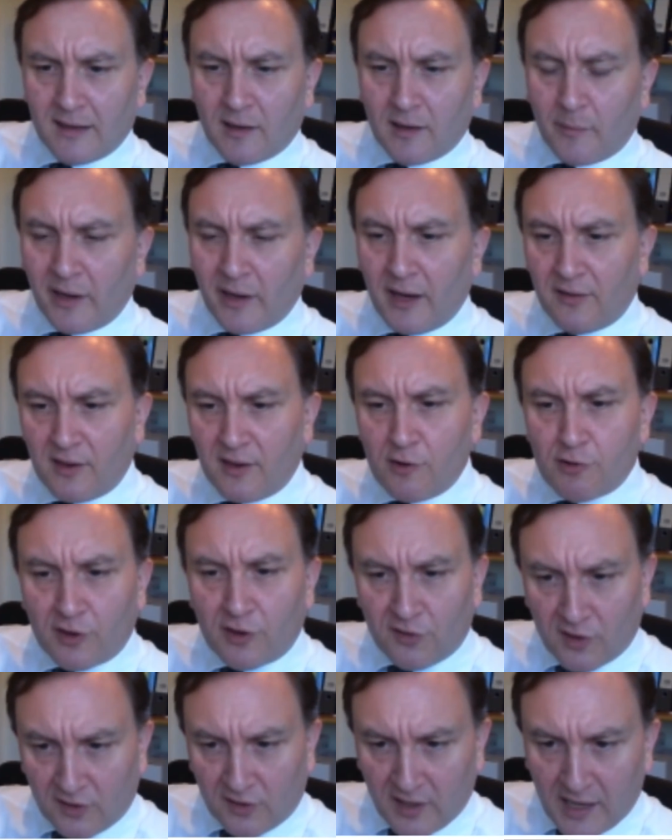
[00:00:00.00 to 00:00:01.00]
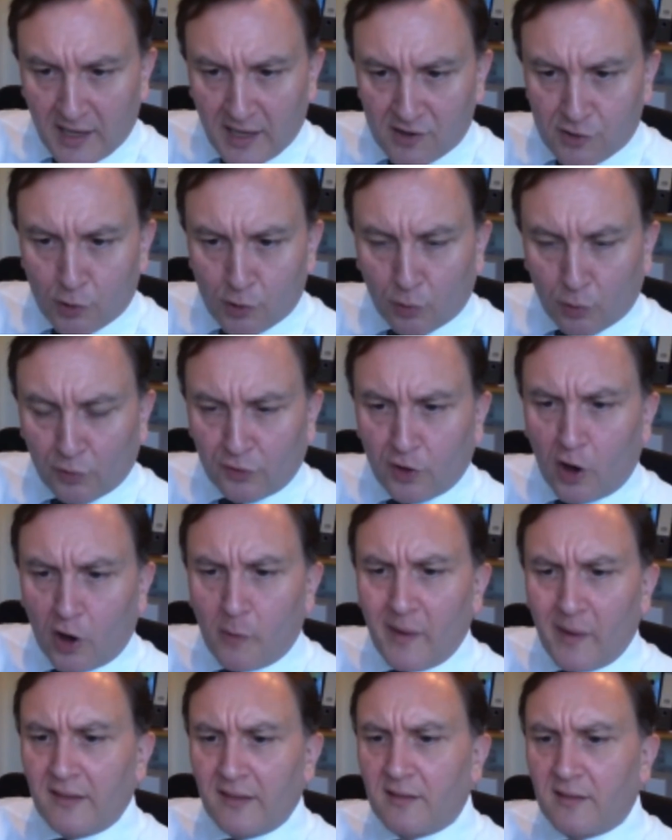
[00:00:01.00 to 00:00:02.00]
think it's interesting to hear Sean's
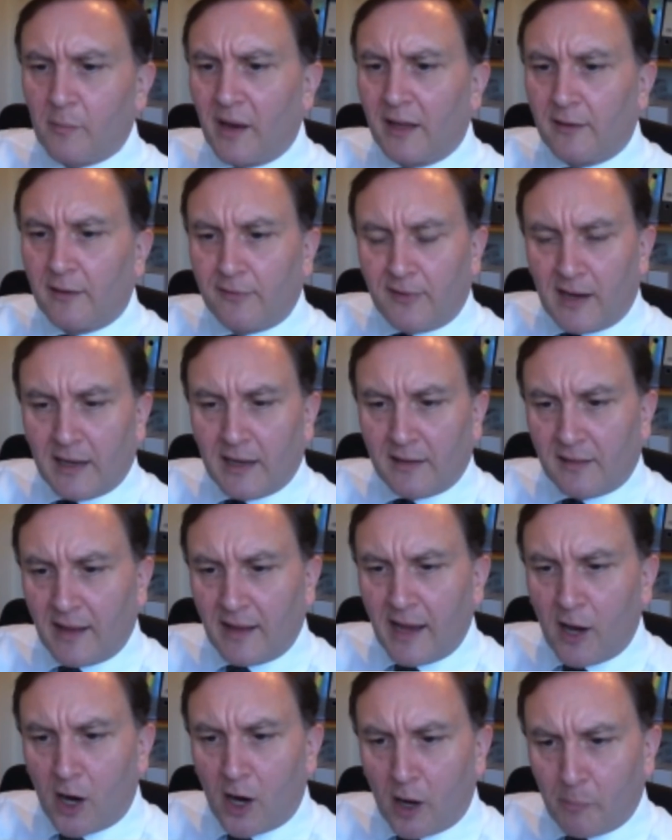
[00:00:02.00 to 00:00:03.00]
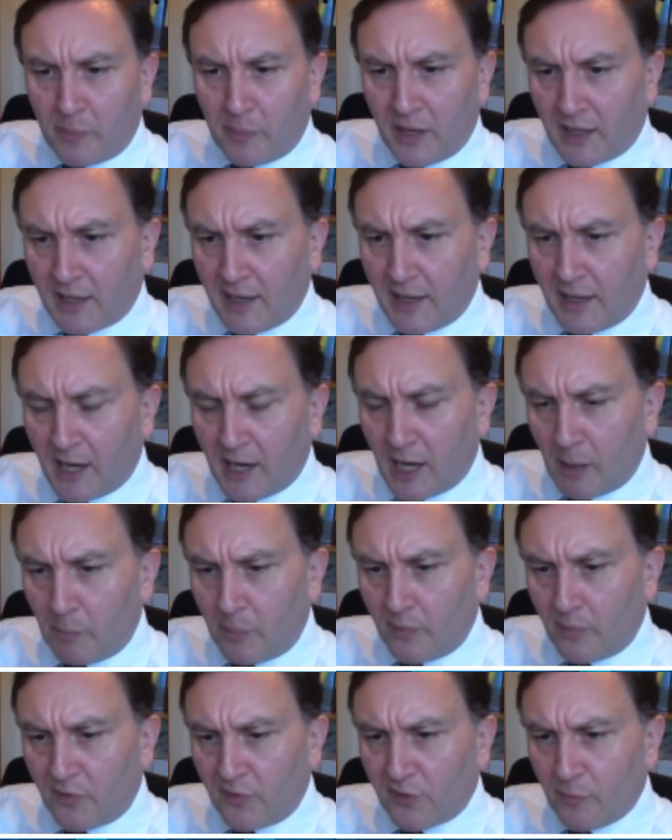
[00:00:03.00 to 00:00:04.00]
comments about the fact they are picking
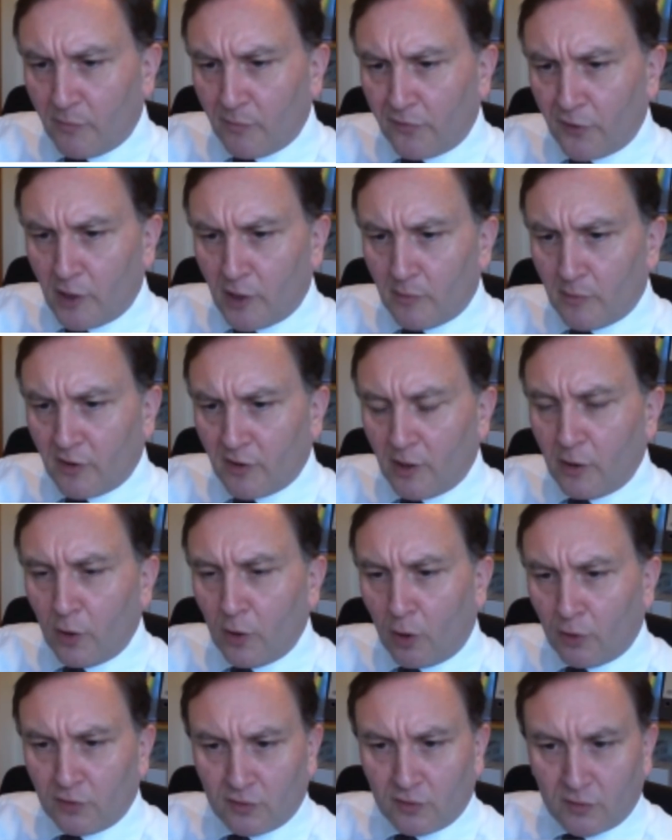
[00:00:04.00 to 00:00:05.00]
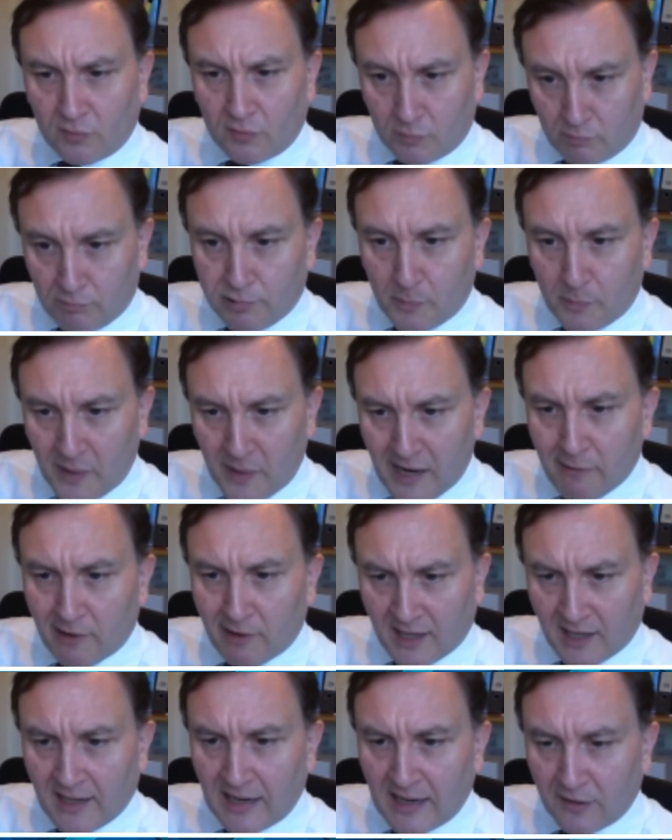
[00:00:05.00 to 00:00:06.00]
up some firms that are not
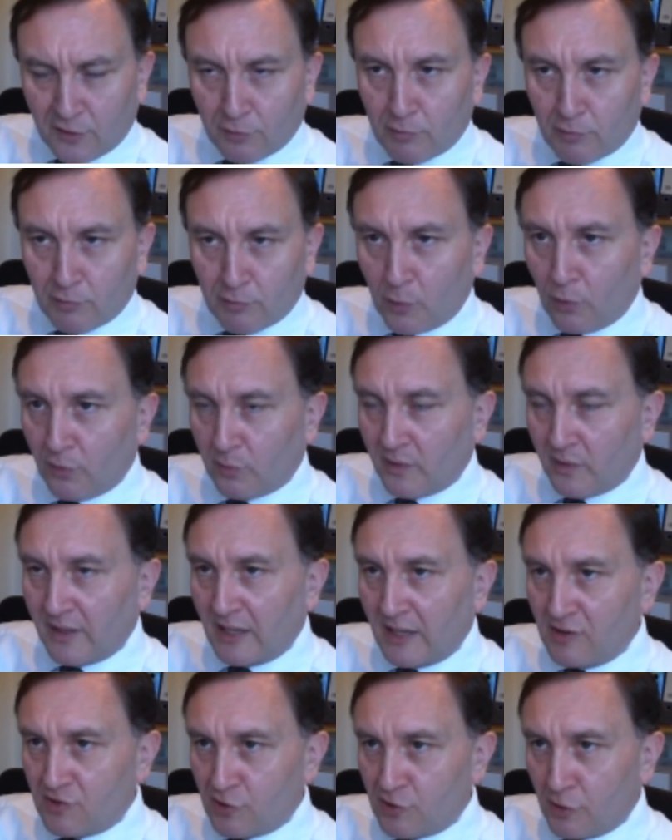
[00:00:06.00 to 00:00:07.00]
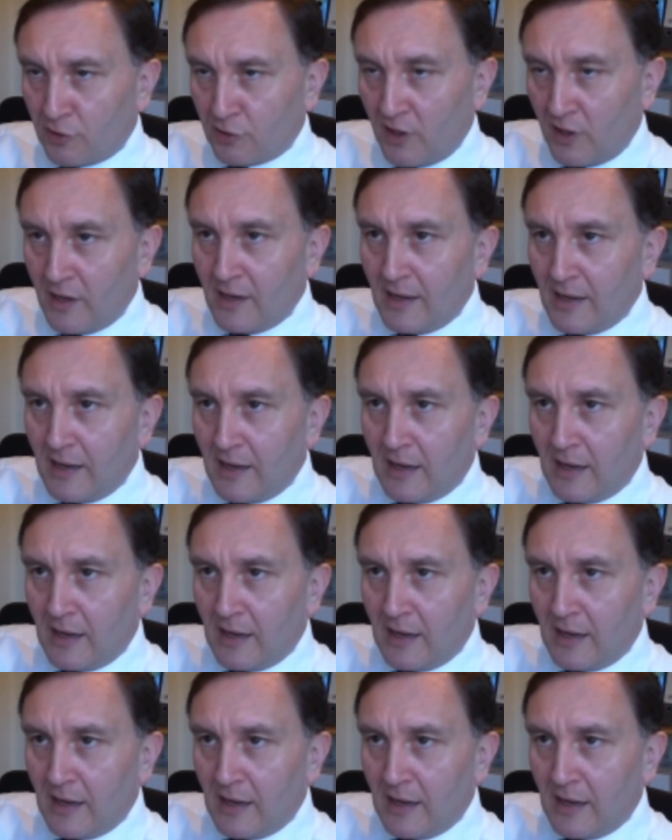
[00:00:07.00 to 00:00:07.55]
preparing accountants reports when they should.